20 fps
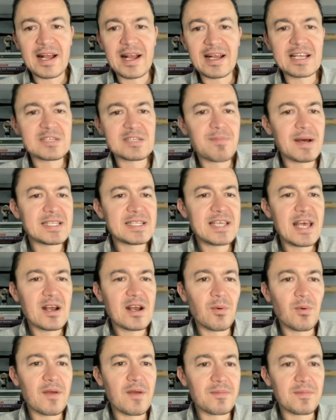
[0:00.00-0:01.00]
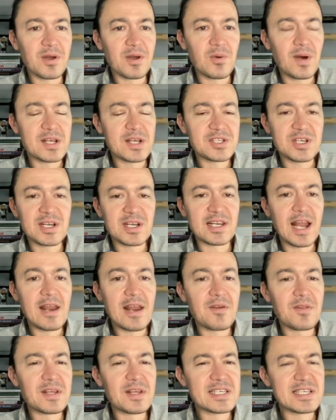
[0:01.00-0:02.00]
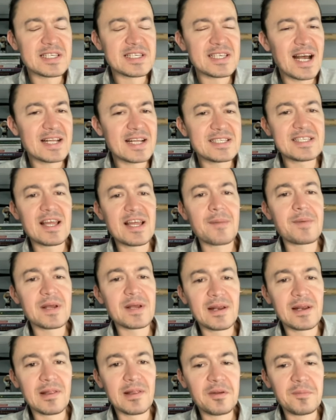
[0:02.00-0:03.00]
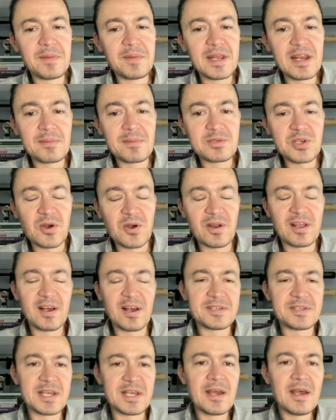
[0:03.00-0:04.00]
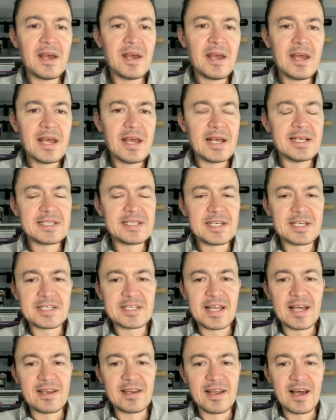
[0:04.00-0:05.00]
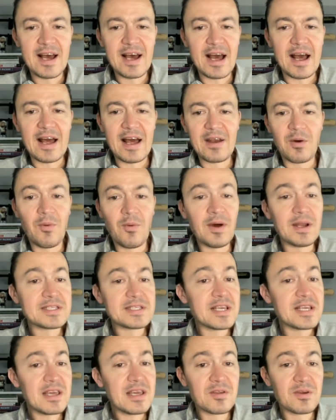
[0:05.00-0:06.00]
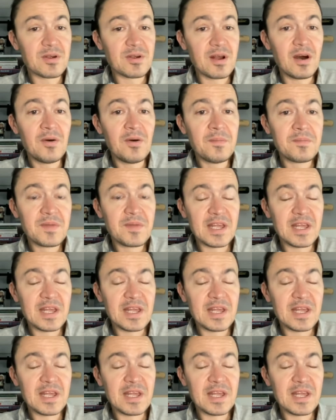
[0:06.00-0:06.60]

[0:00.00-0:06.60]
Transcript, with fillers: I guess my takeaway from the question, and I know this is sidestepping in a little bit, and I'm sorry, Kelsey, is just that I don't want to see either go.